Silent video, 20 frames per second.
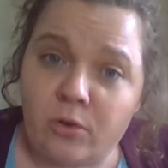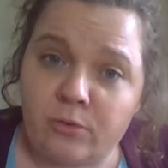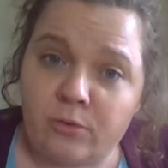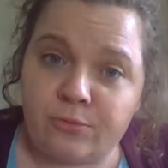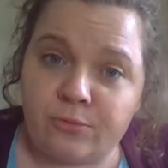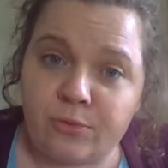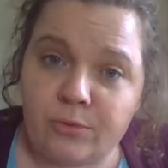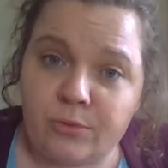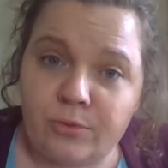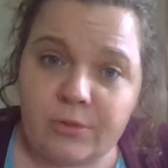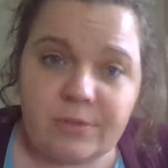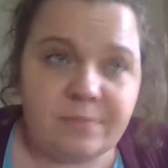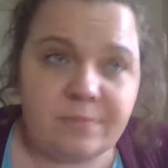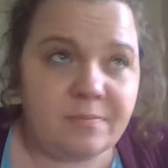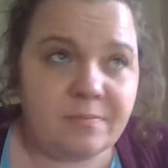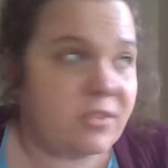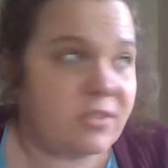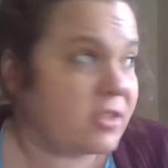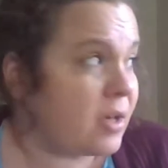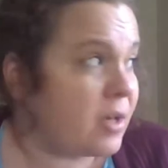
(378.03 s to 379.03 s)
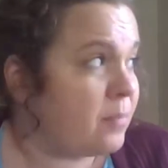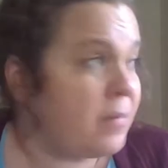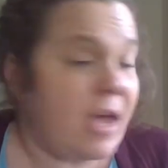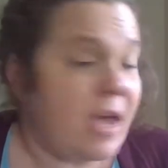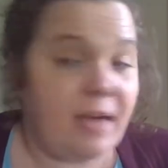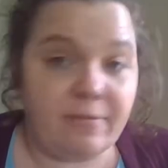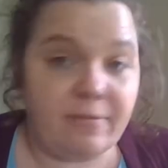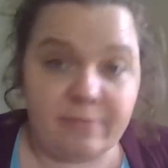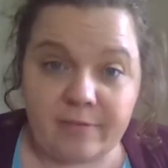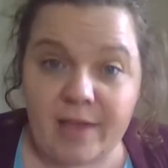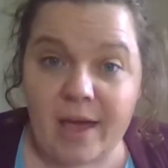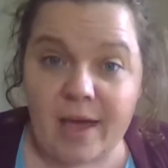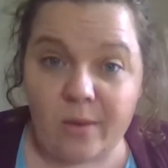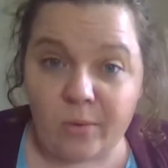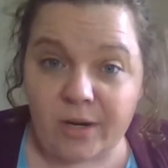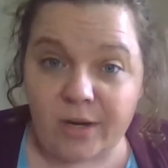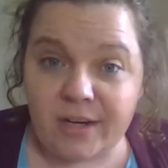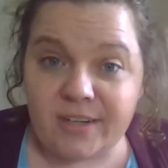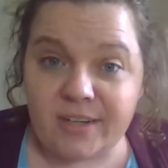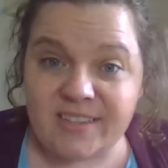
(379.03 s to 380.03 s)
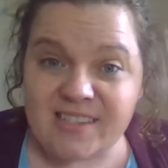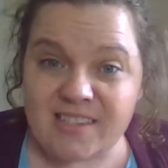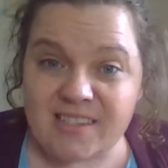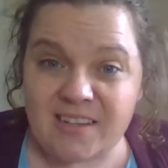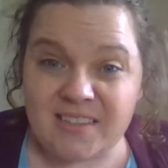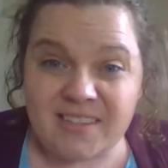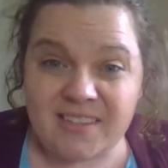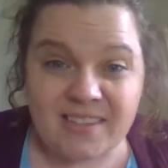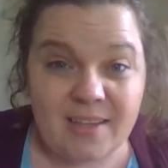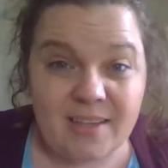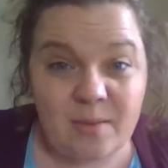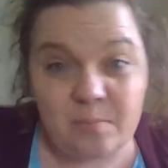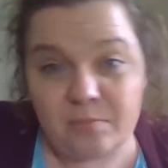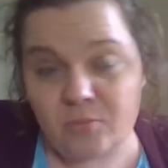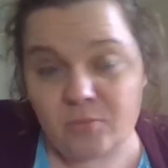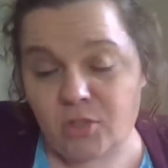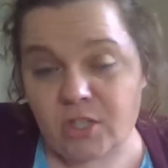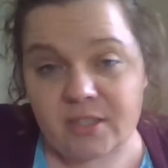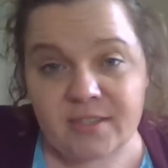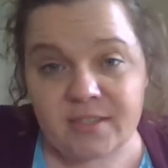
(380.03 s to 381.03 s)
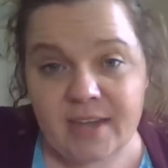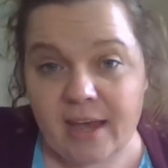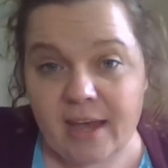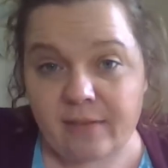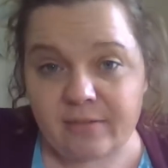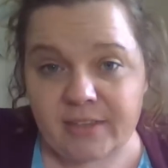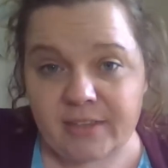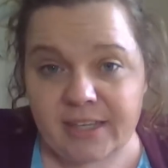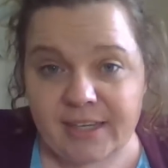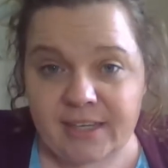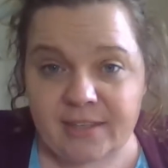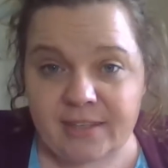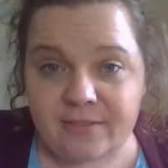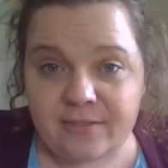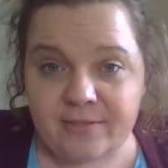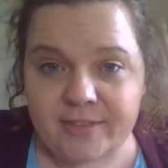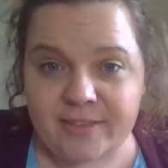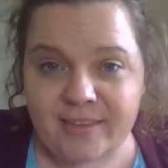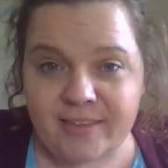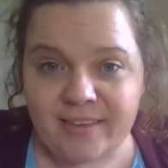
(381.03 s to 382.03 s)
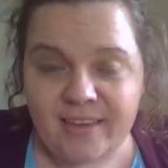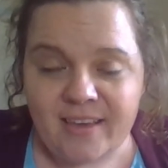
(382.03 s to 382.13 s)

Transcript: food, some have flowers, some just have leaves,